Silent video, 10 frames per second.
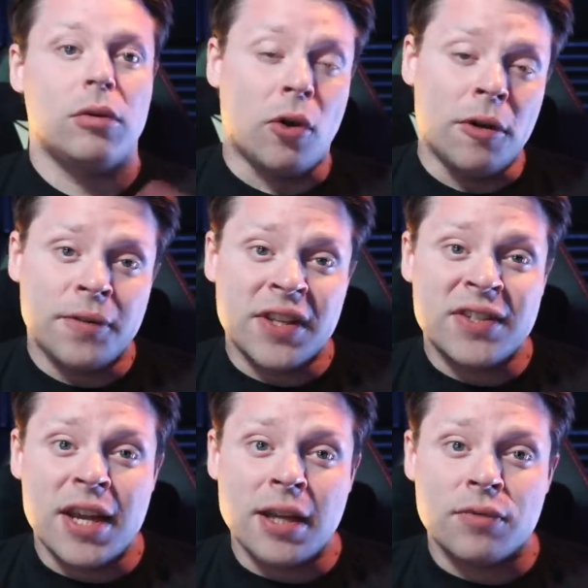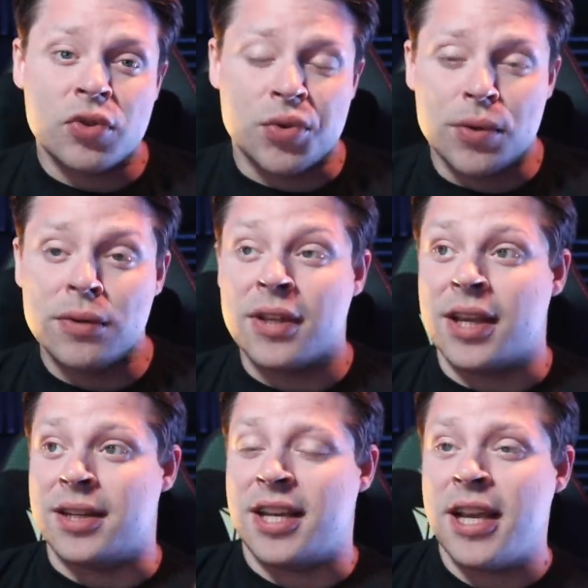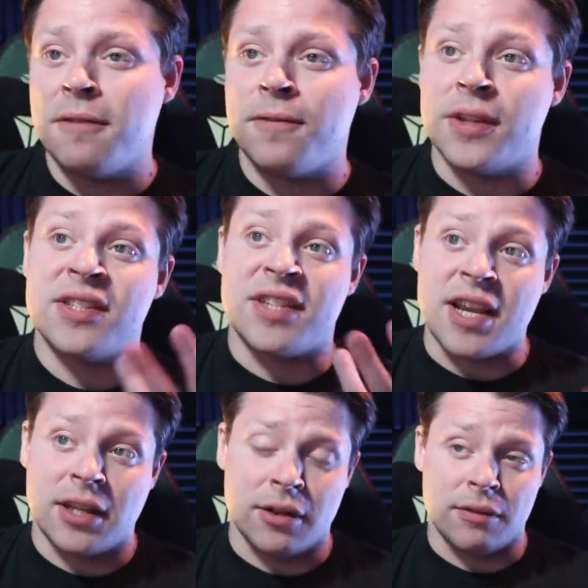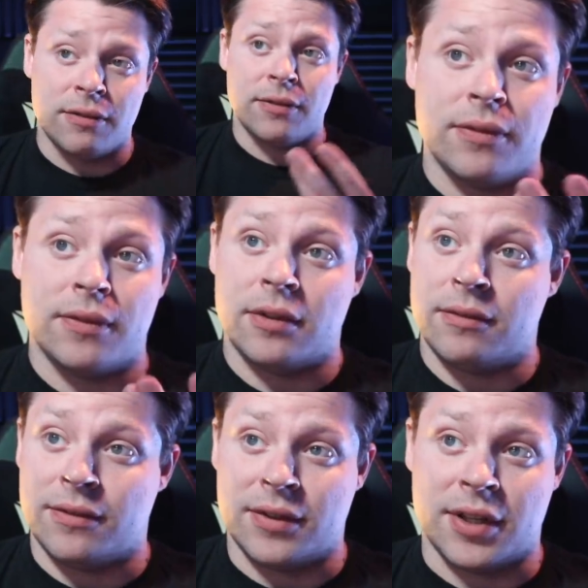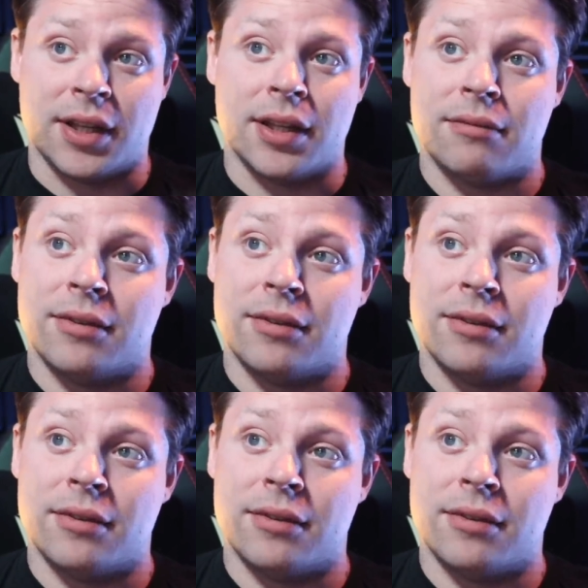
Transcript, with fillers: Law for the sake of truth and Kid for the sake of, of uh,